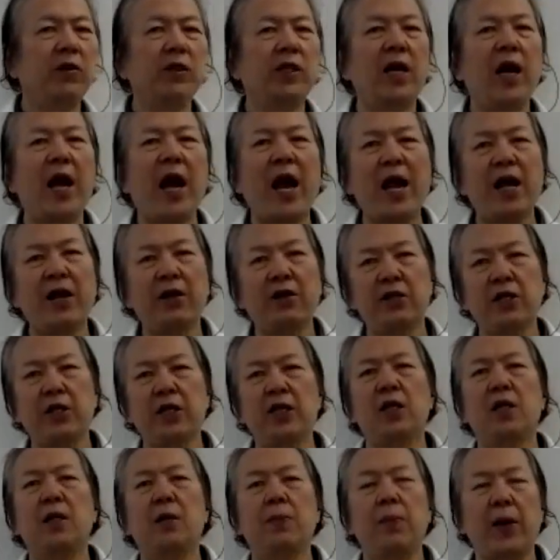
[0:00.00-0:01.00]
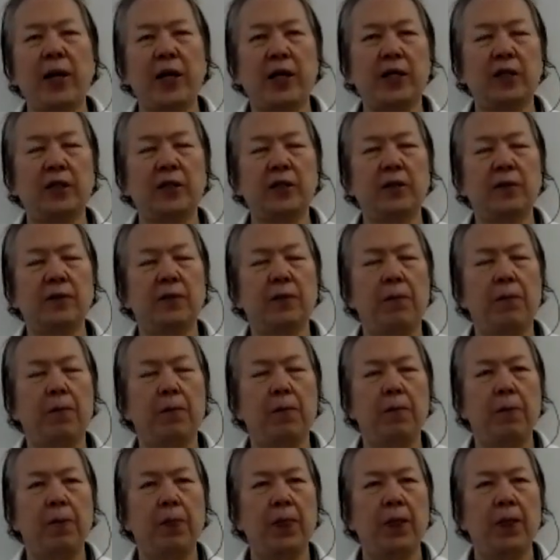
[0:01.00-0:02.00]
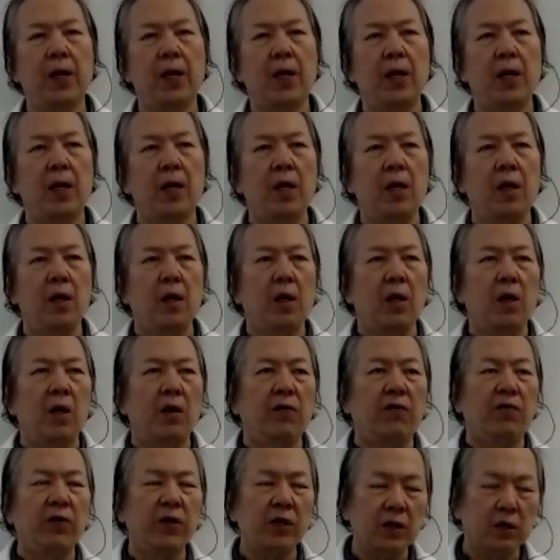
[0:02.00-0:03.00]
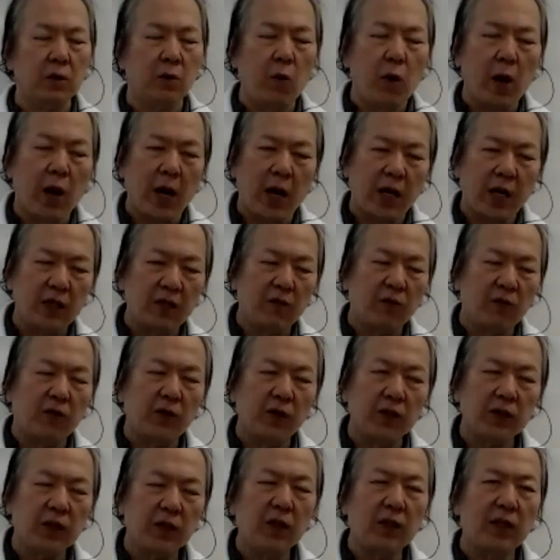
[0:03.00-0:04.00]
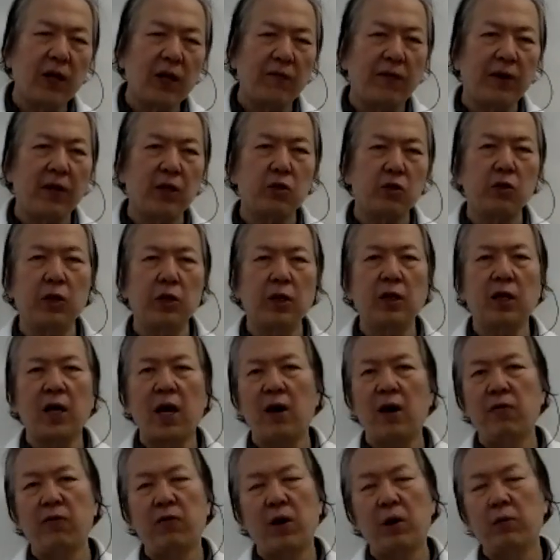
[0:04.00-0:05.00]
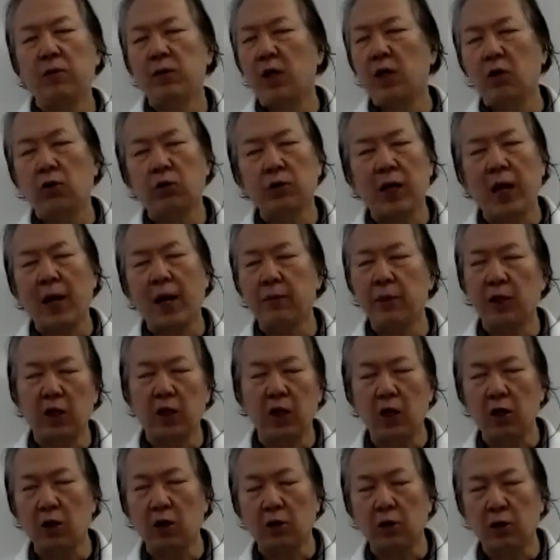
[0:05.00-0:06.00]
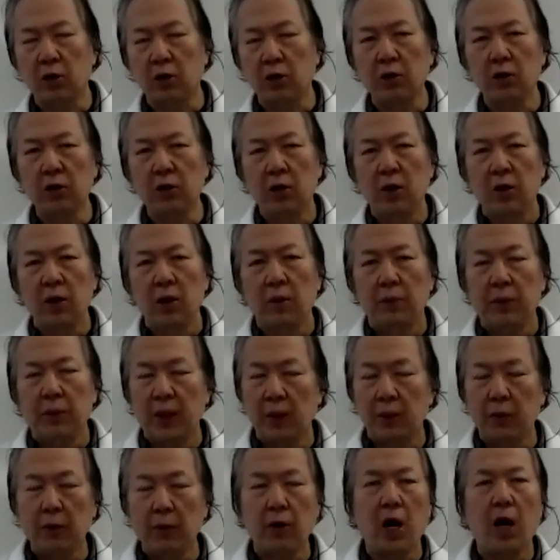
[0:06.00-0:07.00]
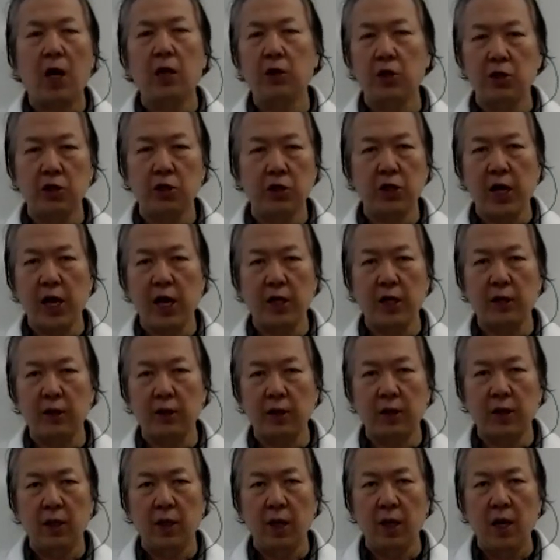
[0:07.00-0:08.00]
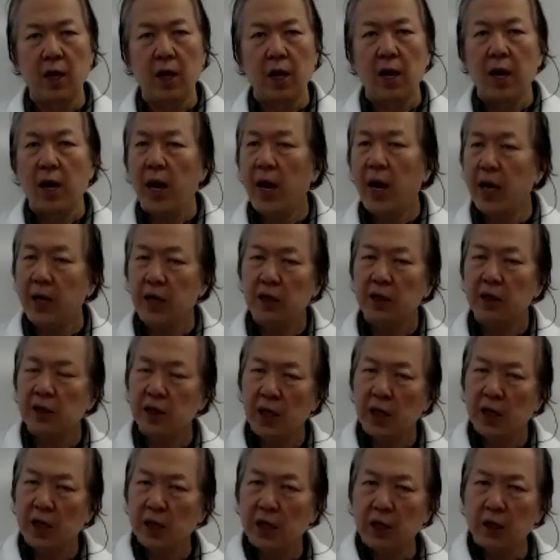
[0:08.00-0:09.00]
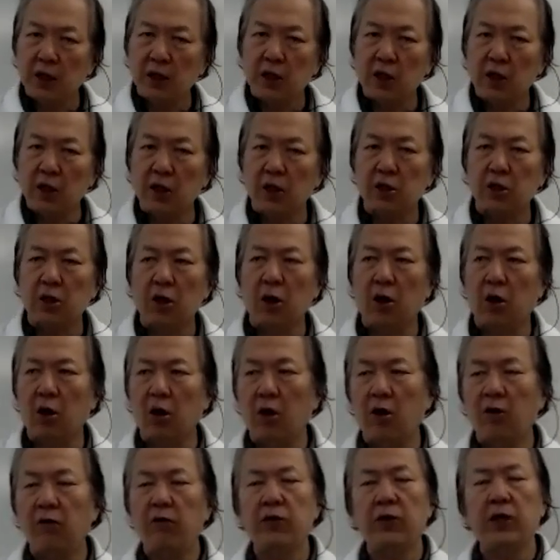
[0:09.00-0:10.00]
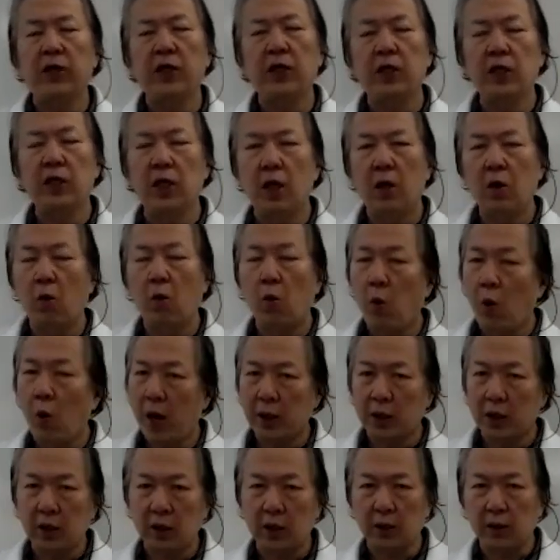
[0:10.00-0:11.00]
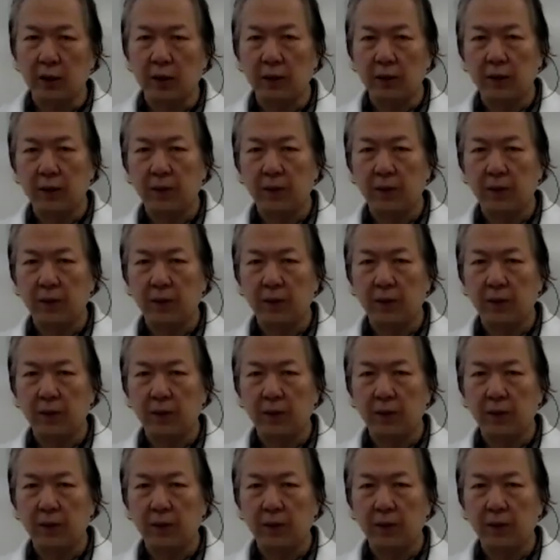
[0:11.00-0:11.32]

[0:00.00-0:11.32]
for the acid and the base. First one, the first definition comes from a long time ago. People understand anything dissolved in the water,